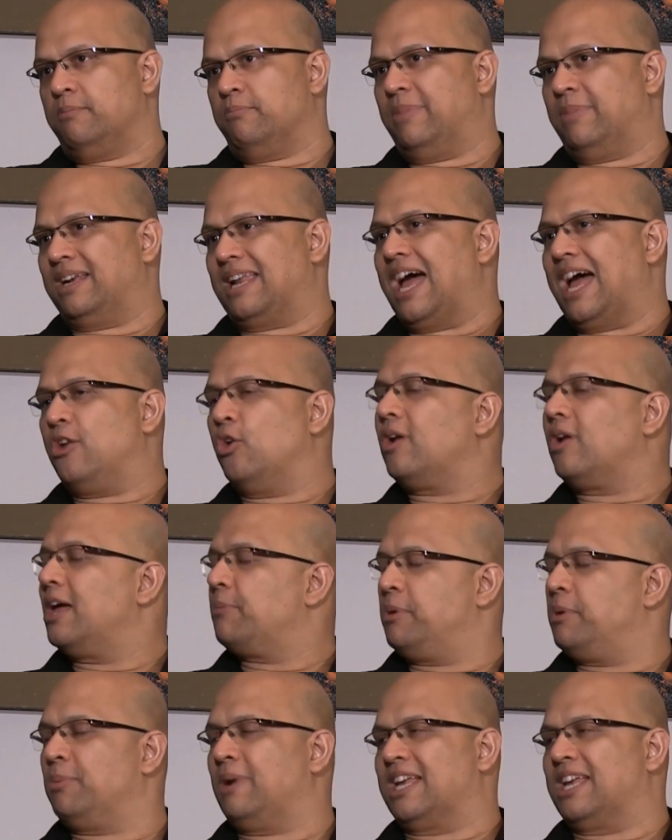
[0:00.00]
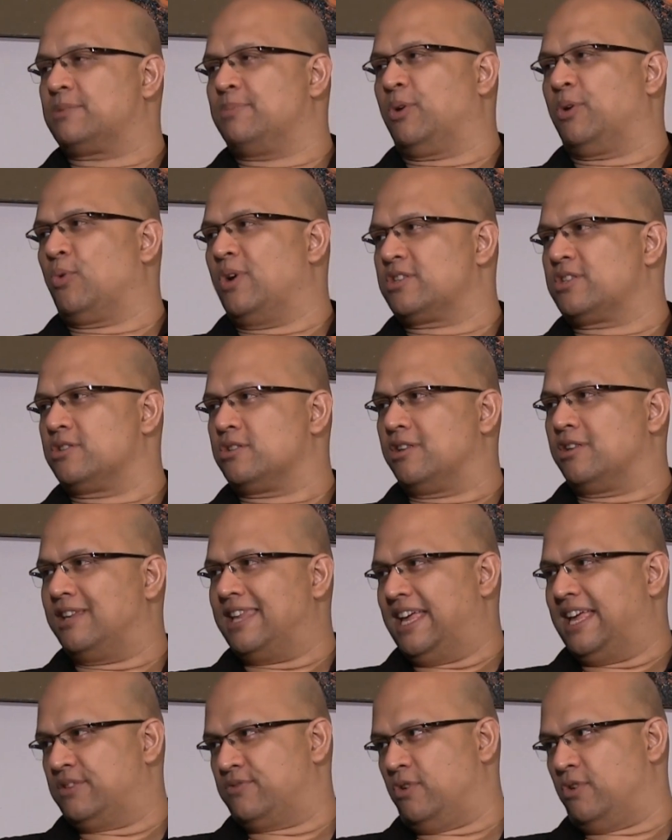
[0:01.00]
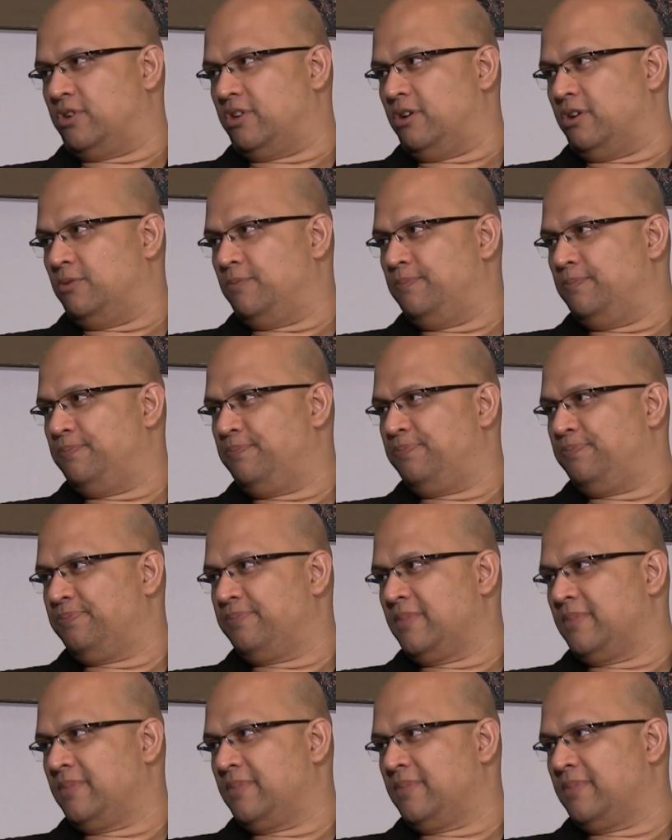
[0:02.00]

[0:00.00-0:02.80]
But I don't like people asking me questions on the dance floor, though.